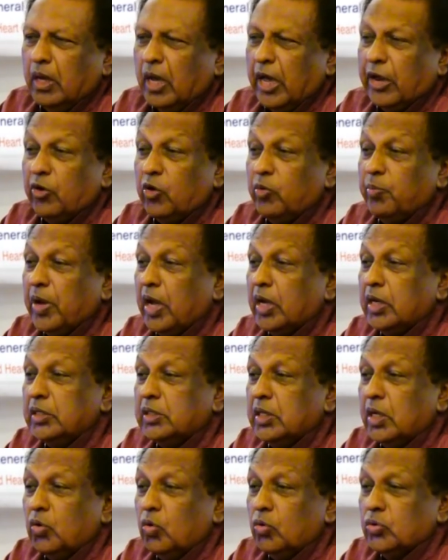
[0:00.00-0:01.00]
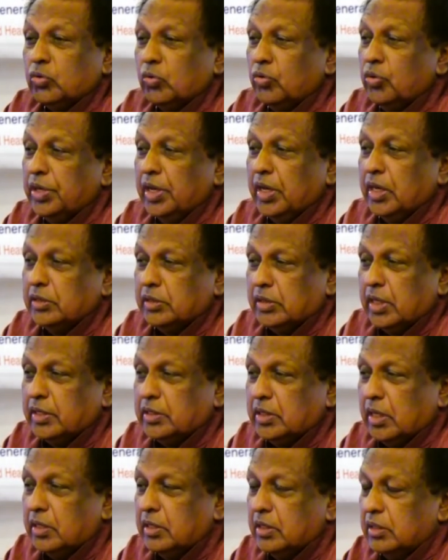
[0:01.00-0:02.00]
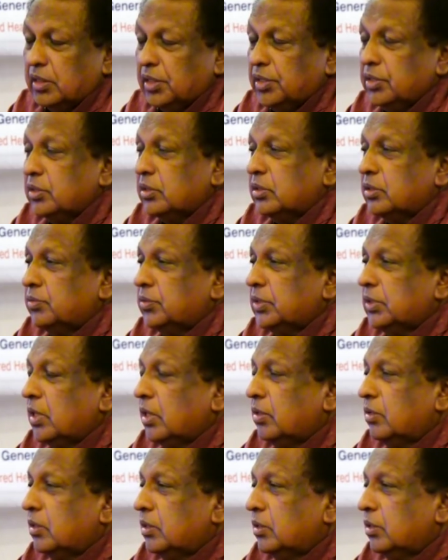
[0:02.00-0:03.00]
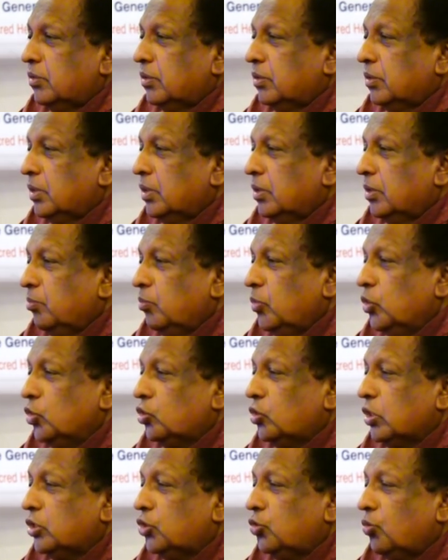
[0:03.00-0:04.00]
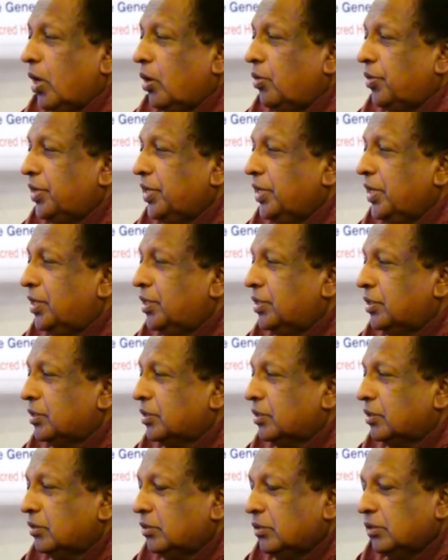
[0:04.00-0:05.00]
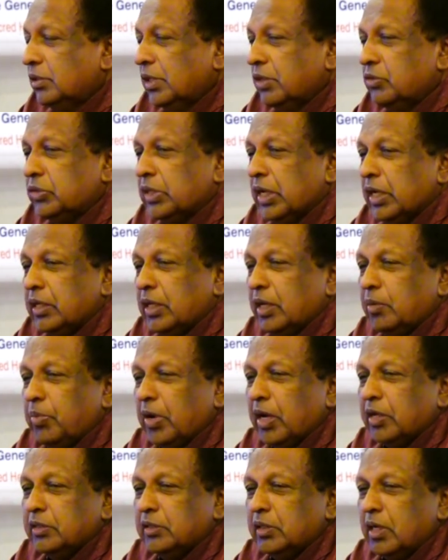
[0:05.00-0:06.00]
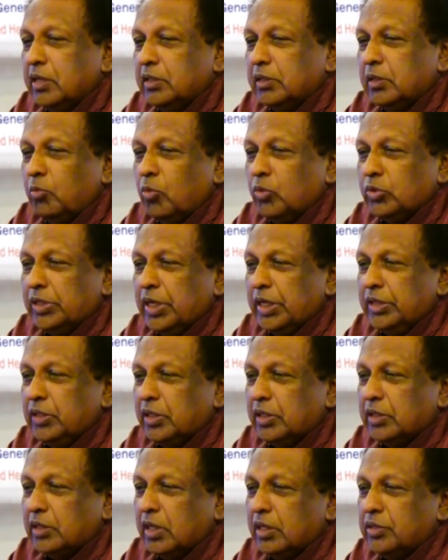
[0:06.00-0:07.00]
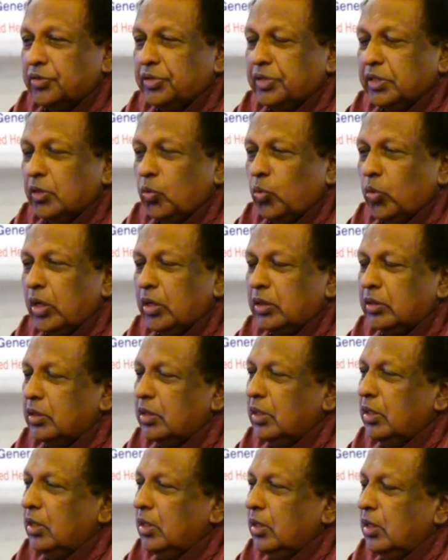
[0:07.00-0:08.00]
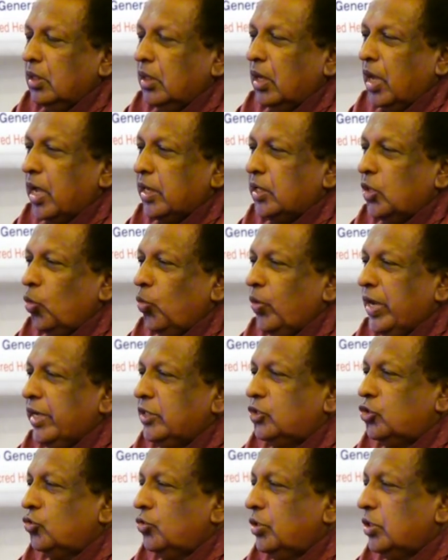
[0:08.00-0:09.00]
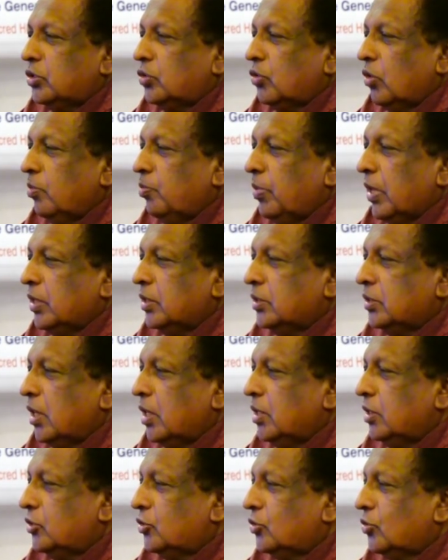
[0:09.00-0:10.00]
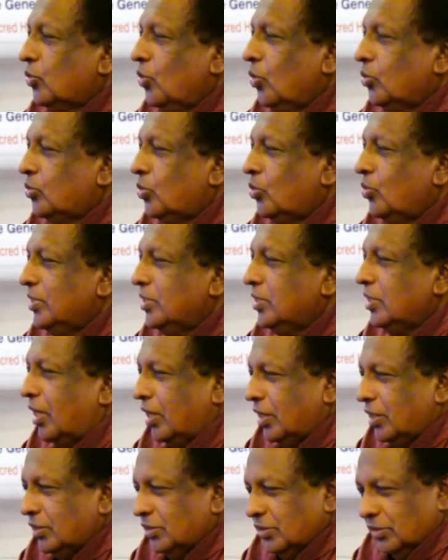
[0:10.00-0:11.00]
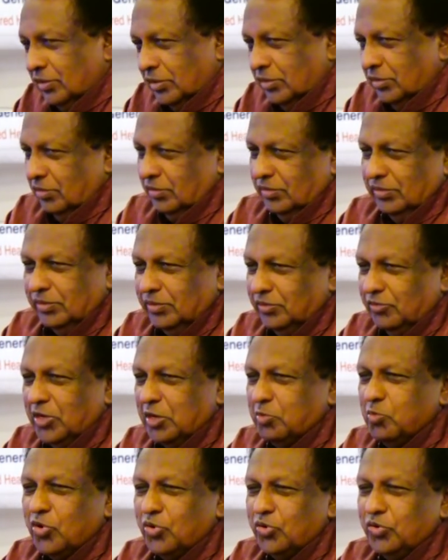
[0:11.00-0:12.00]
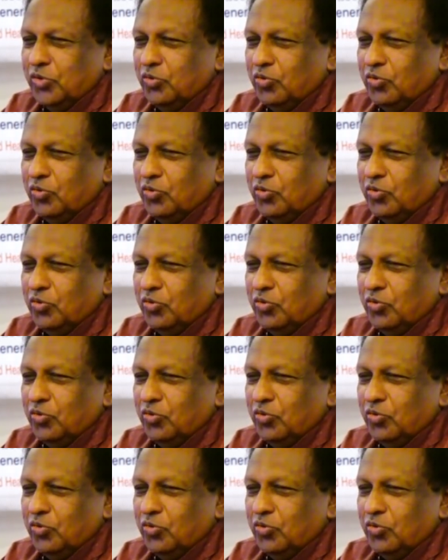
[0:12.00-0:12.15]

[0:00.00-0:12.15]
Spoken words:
And on Pakistan also, he has said certain things which are music to our ears. He has said that Pakistan is the most dangerous country in the world. And the way to destroy Pakistan is to go through India. So what more do